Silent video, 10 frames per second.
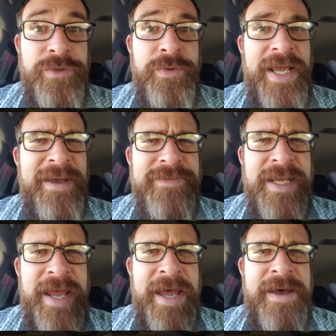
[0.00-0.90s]
You don't have
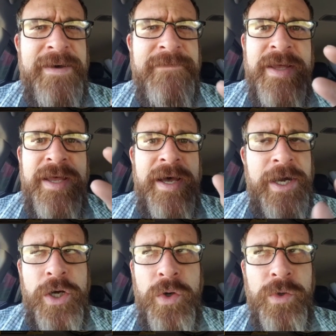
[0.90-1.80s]
to have
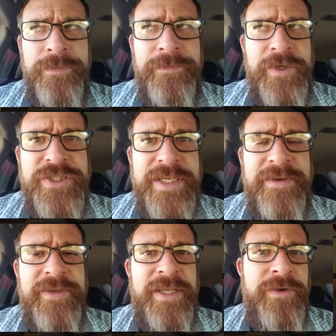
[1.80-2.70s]
a gold version
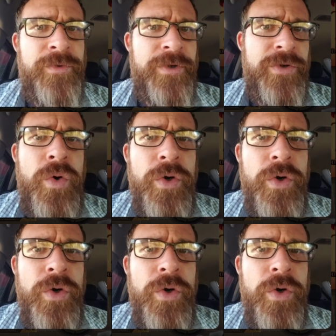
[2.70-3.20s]
of it or an